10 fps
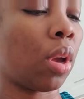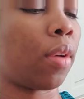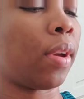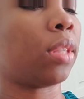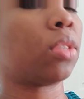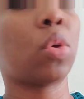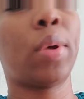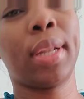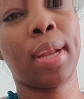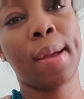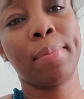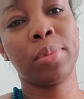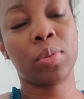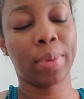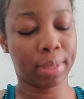all right so it
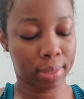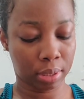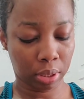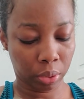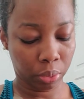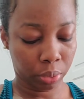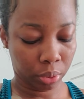comes with ooh,